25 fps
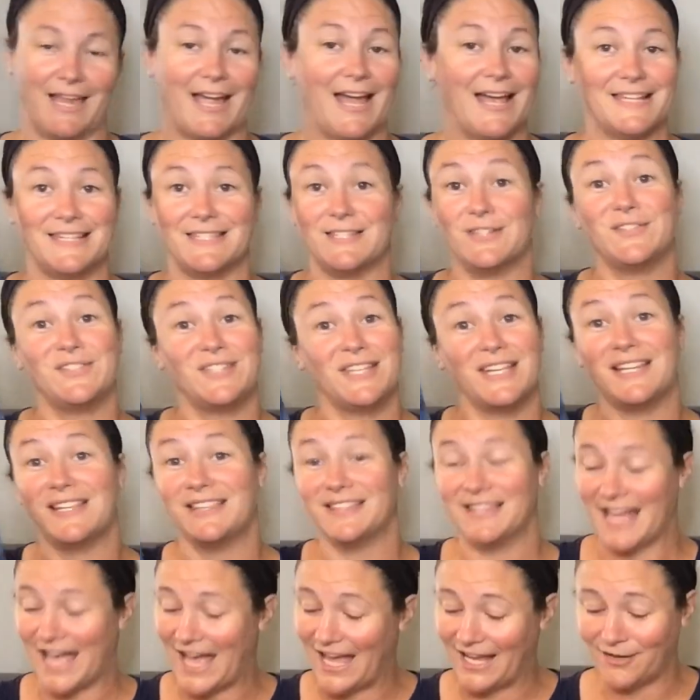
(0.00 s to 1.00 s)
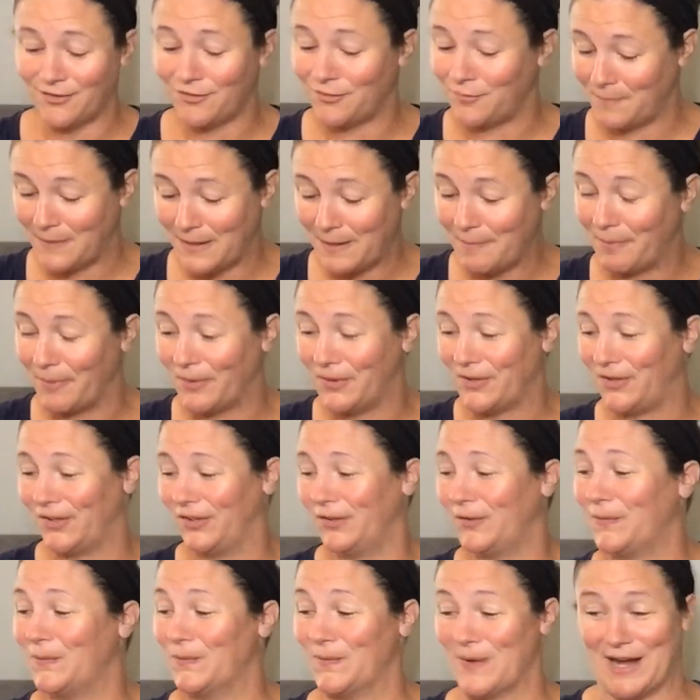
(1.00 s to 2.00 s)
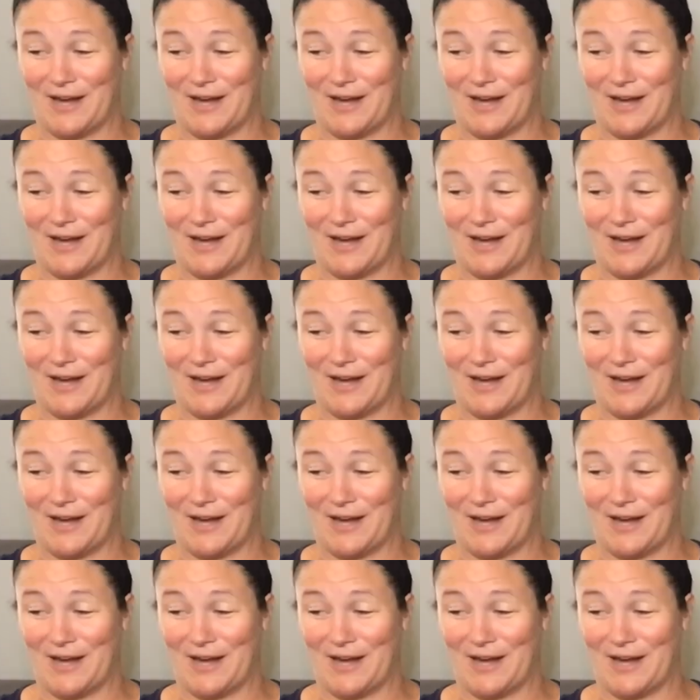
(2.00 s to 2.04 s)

I still see a lot of people